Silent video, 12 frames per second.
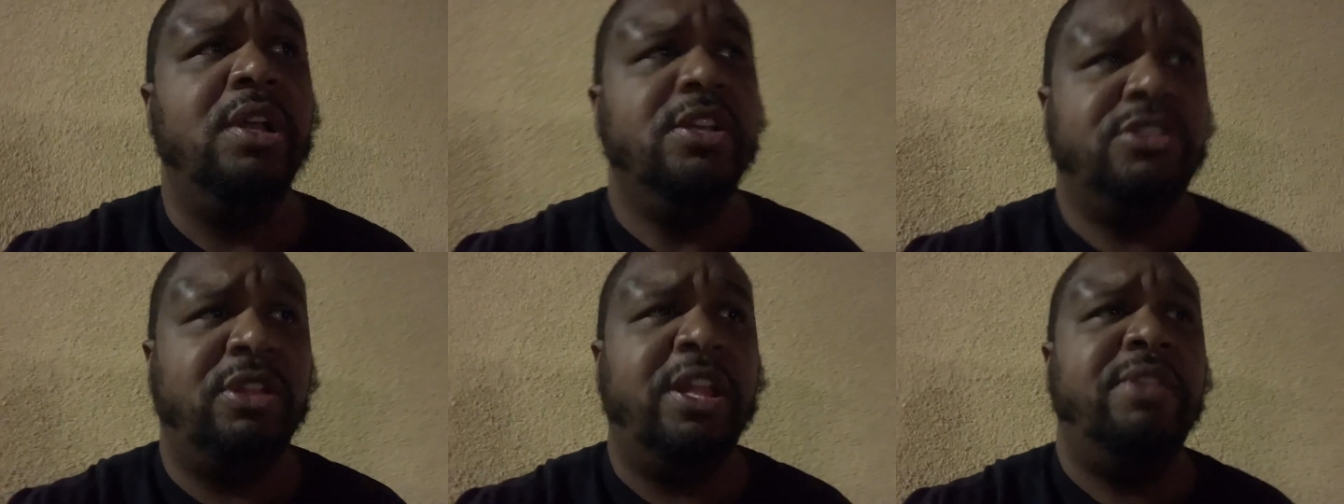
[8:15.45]

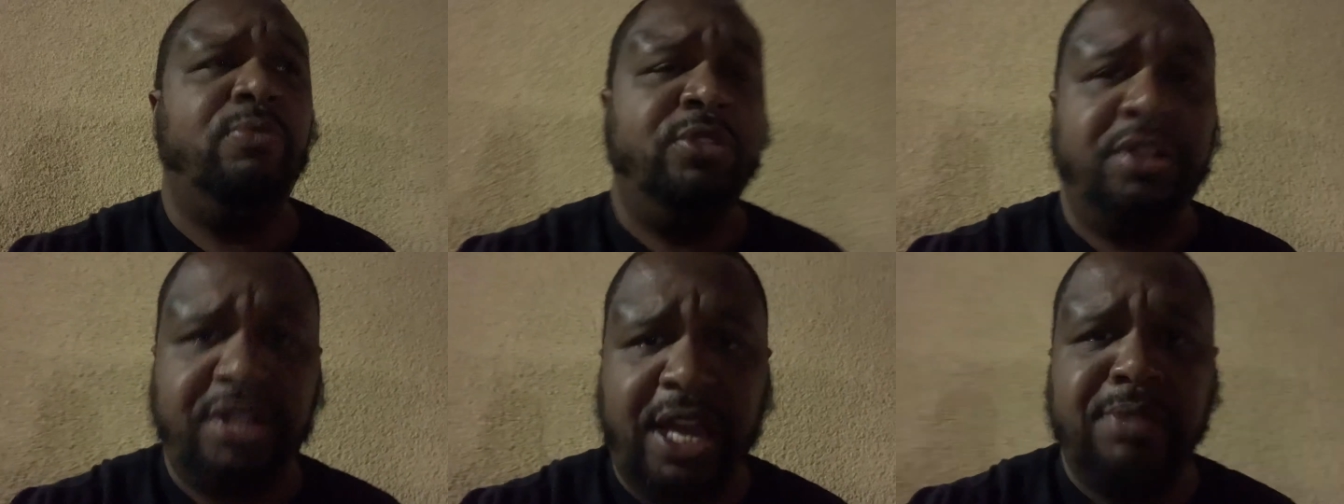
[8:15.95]
so that when the
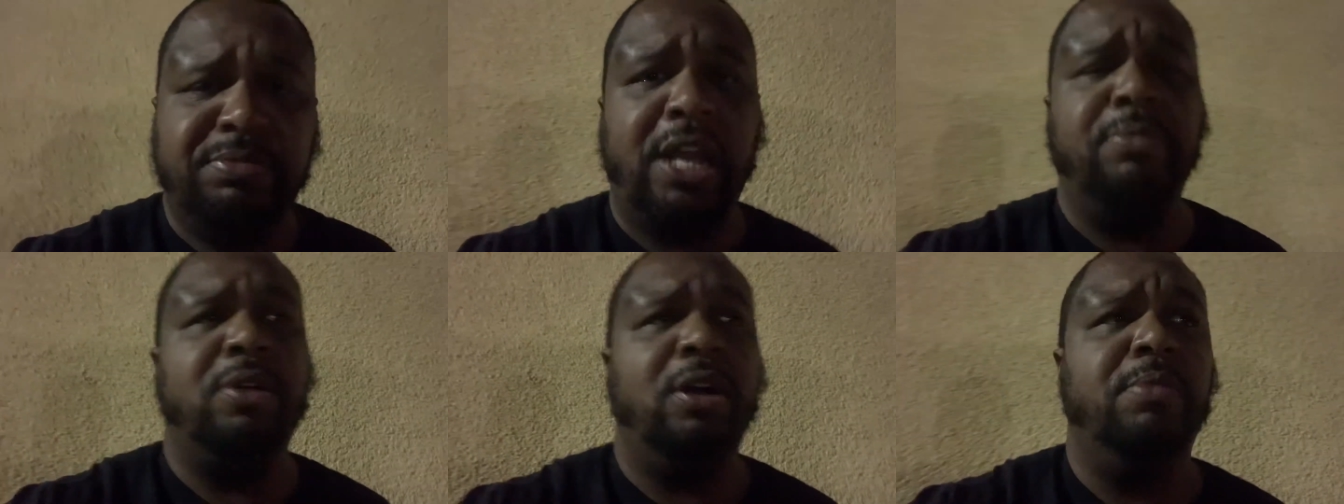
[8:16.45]
game
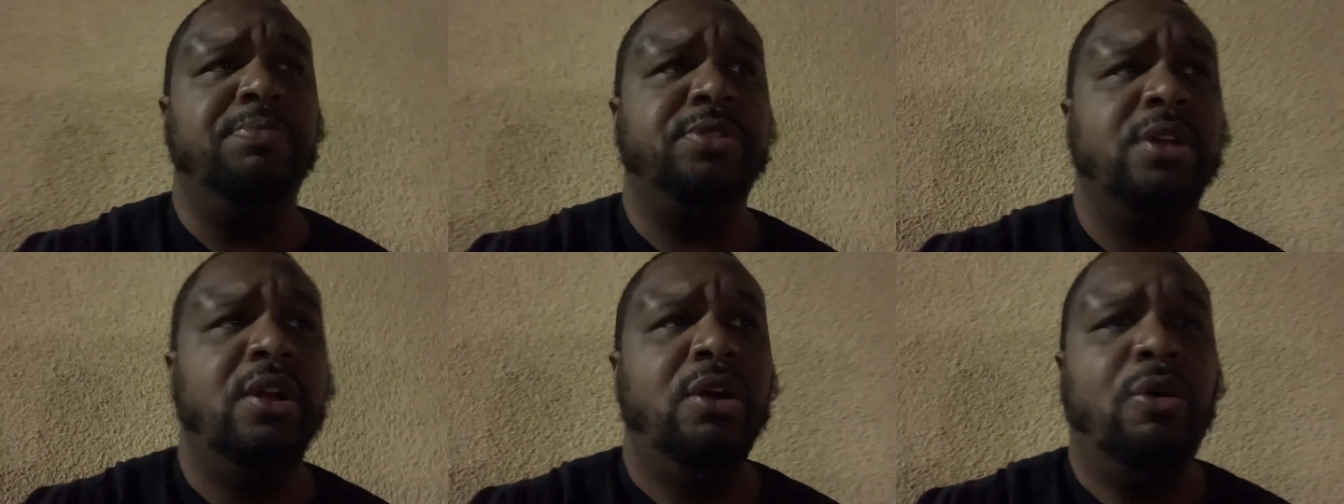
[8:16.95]
time comes
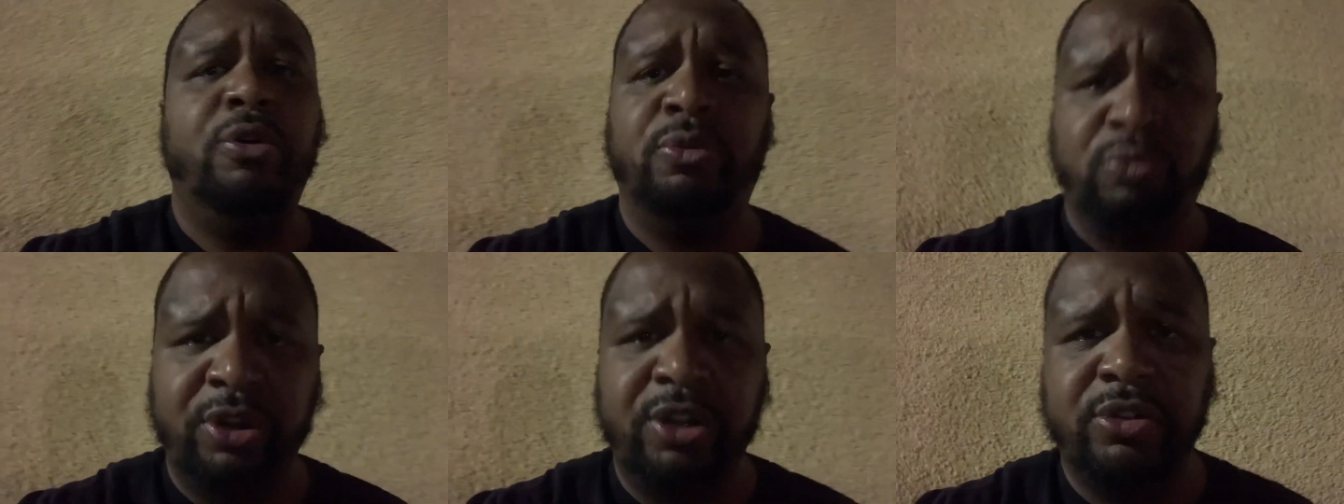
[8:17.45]
or the
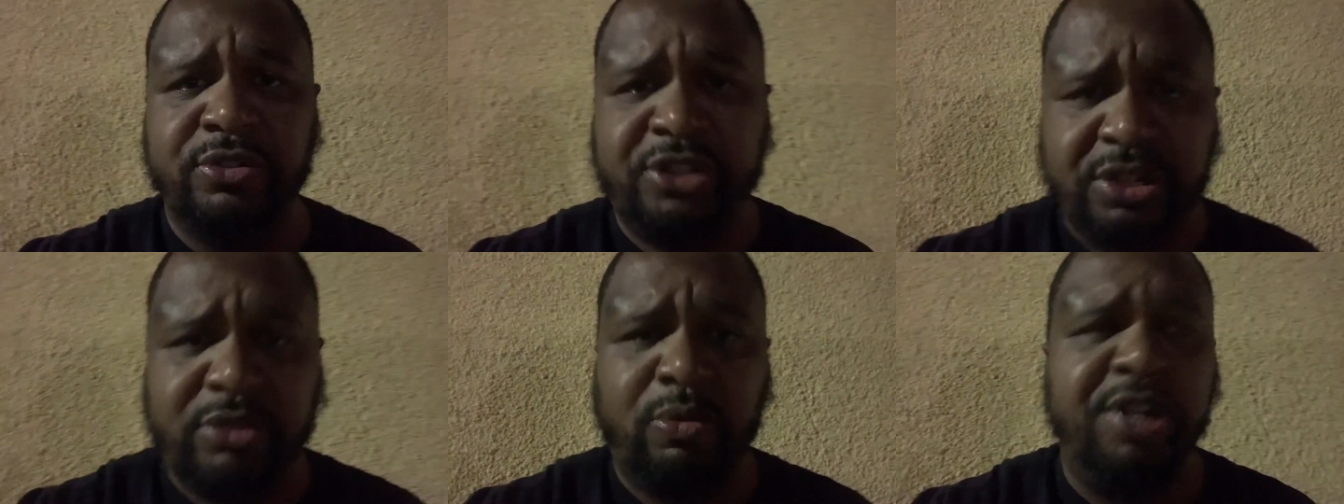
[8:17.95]
real
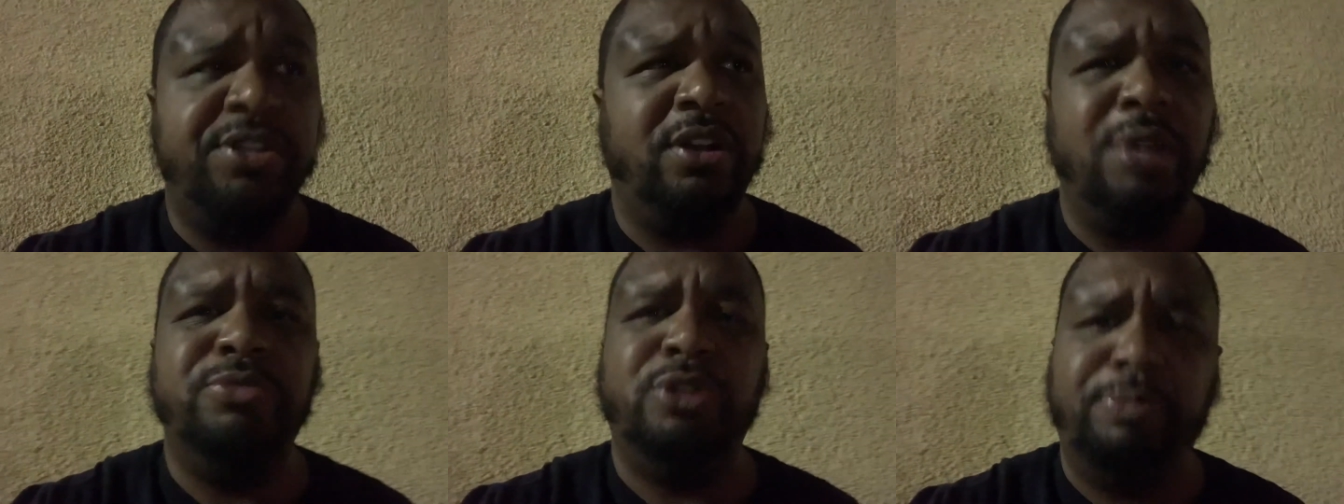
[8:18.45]
situation
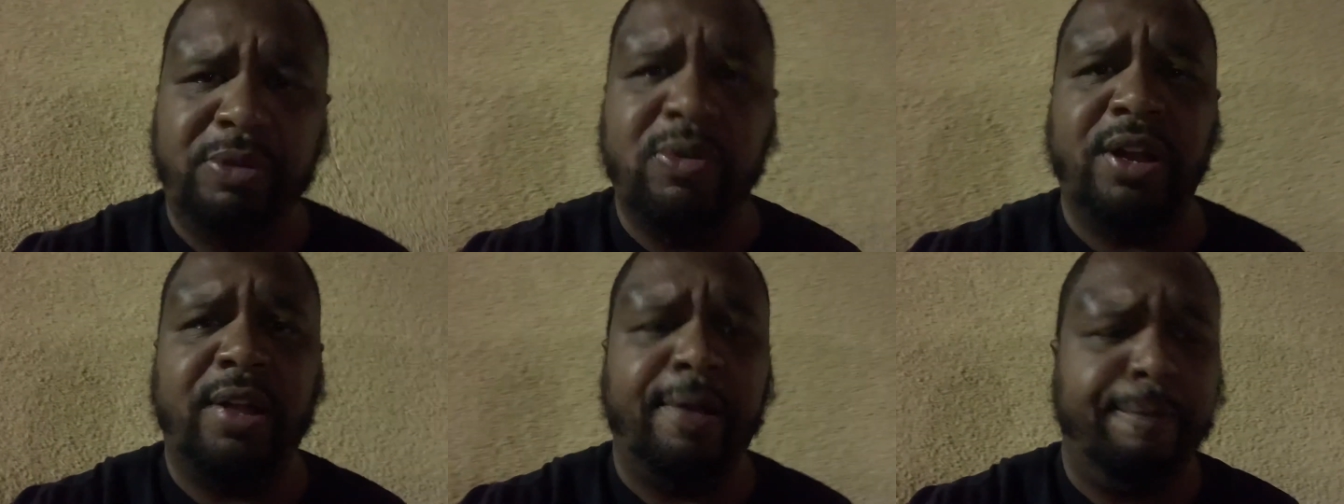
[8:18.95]
comes, you'll be
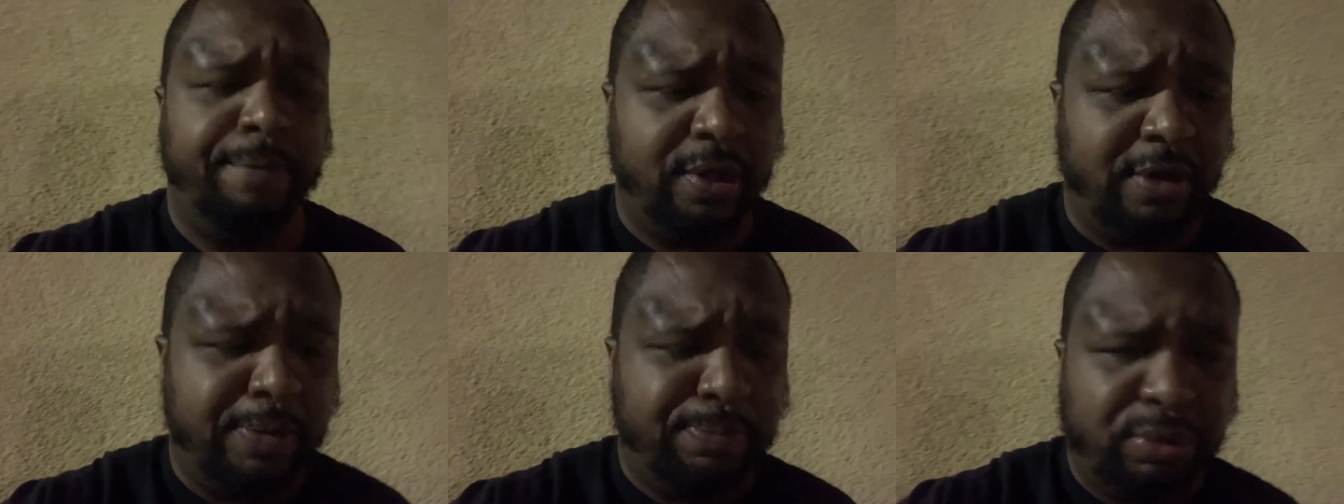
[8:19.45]
ready.
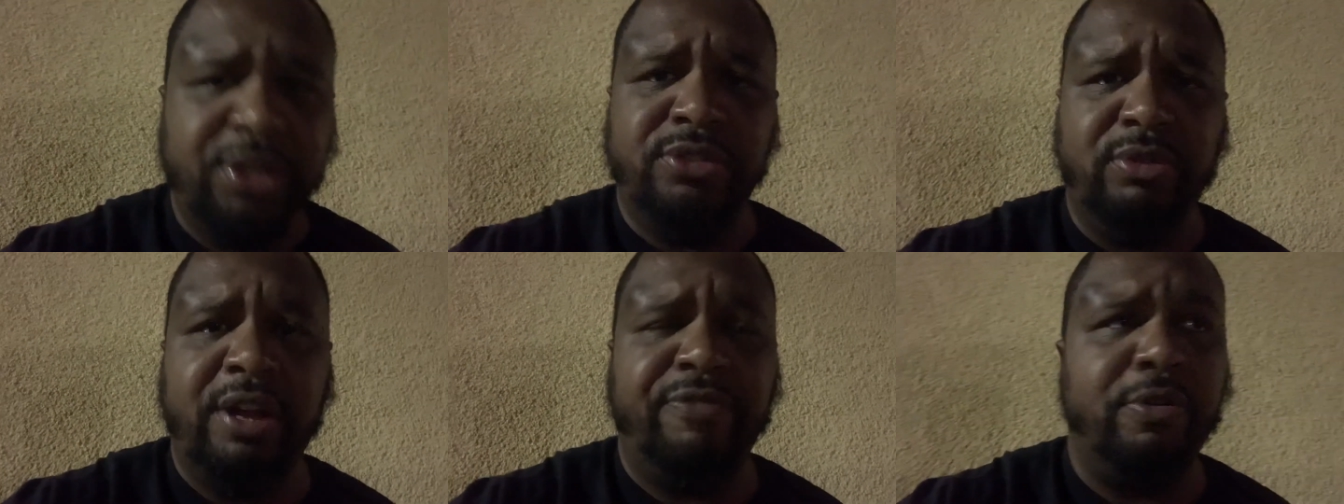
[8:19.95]
All right, please do
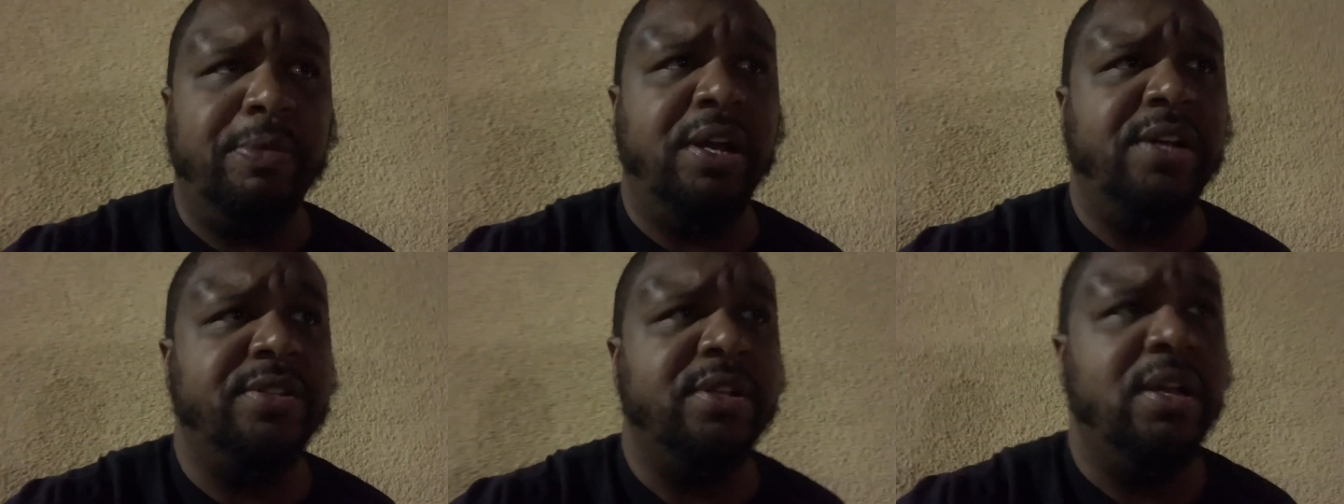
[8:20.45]
that for me,
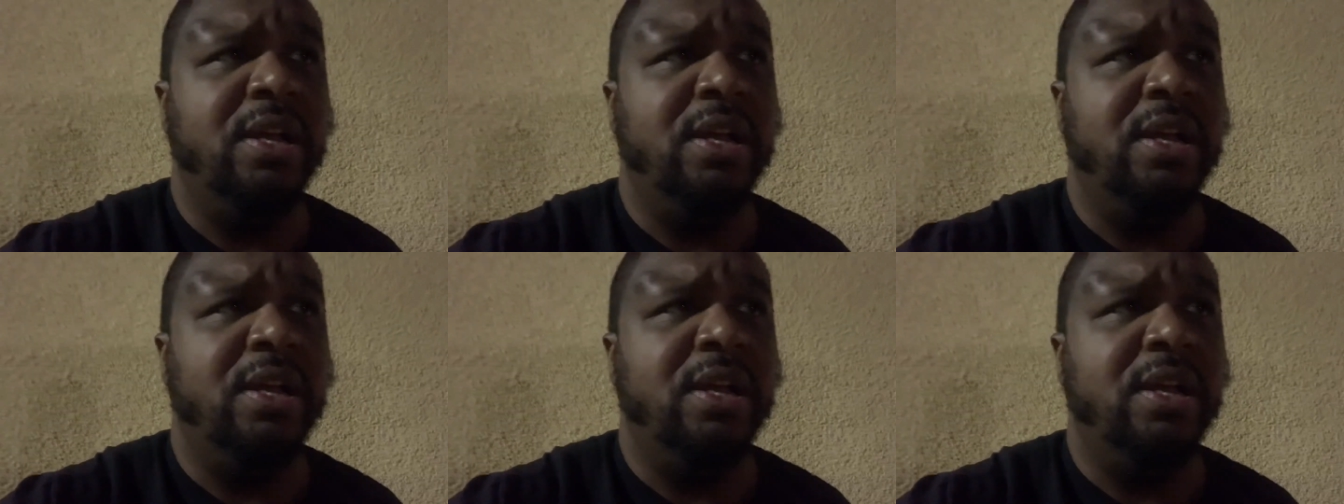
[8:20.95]
guys.